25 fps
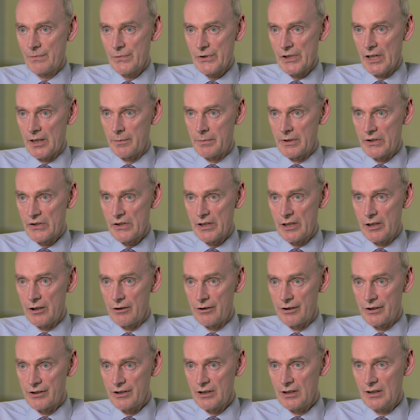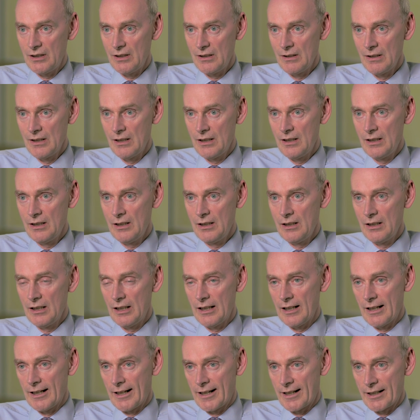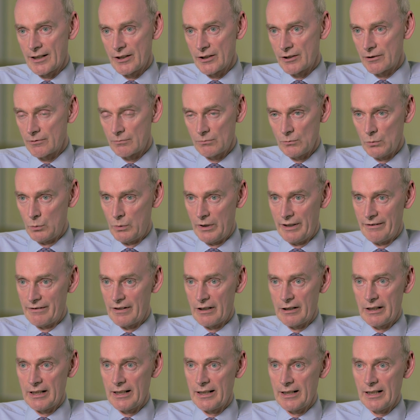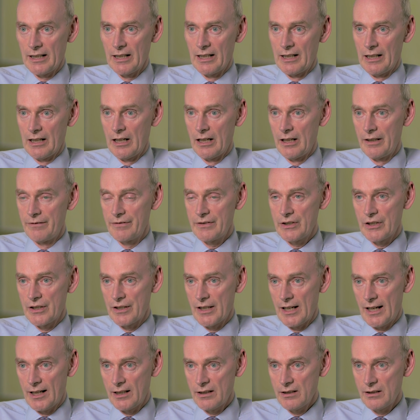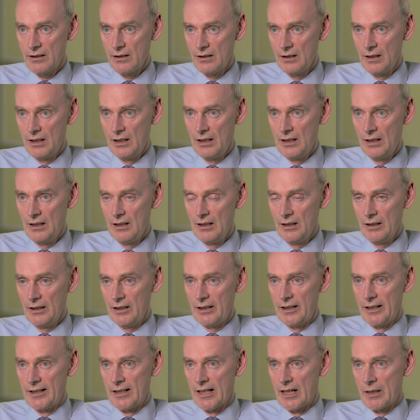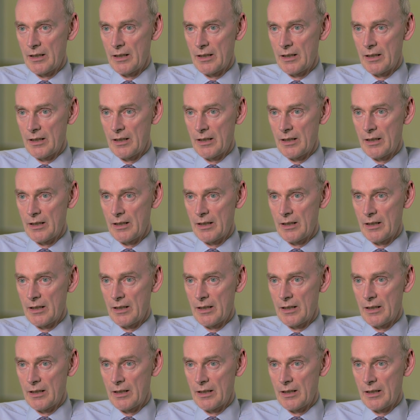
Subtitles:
cybersecurity, and we're very alive to that. In